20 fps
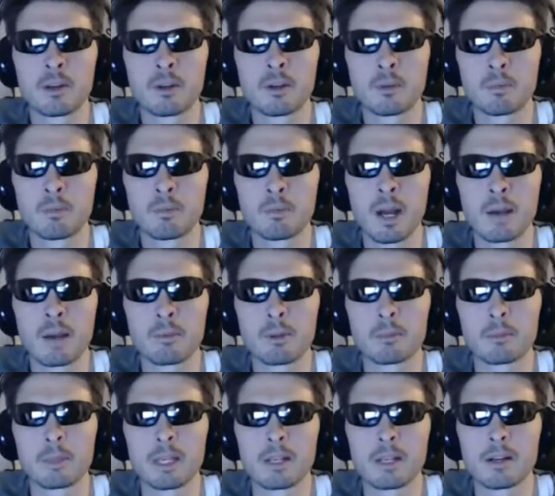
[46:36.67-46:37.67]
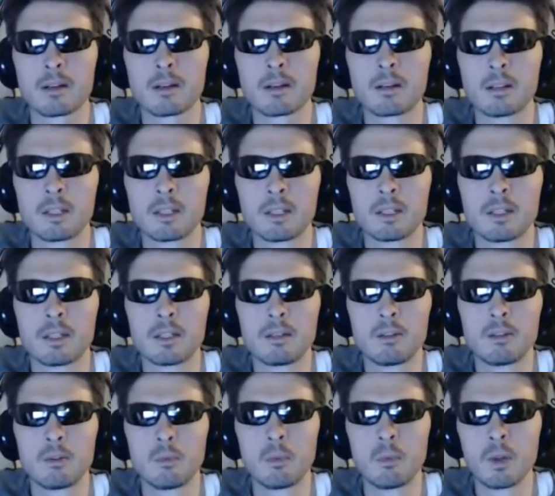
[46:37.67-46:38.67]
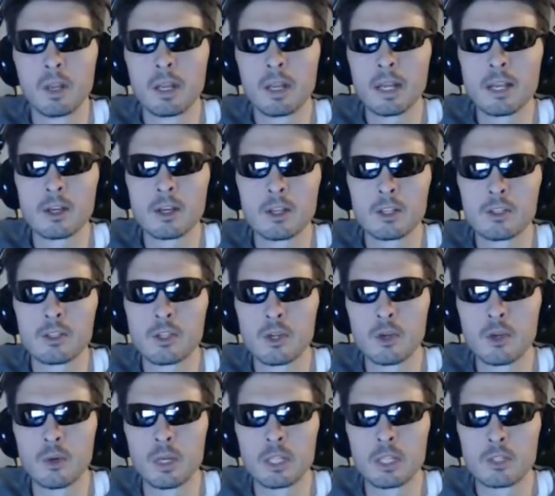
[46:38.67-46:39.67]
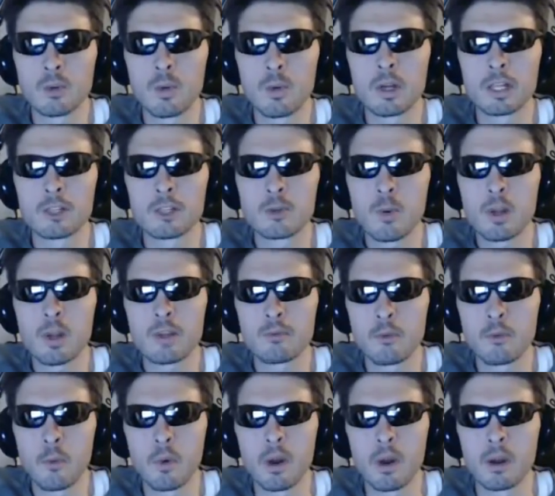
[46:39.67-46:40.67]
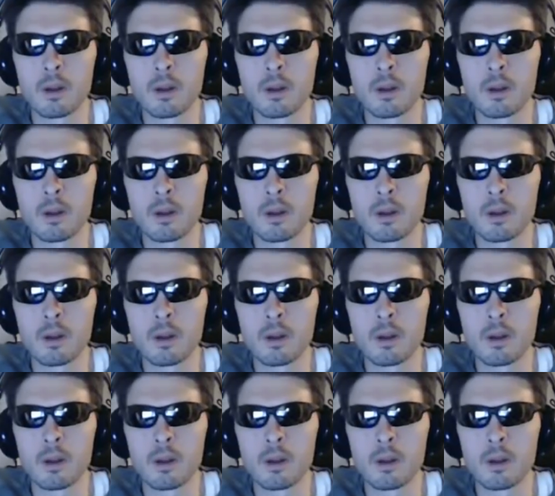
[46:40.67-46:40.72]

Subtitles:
problem here. What are they going to do in 2024?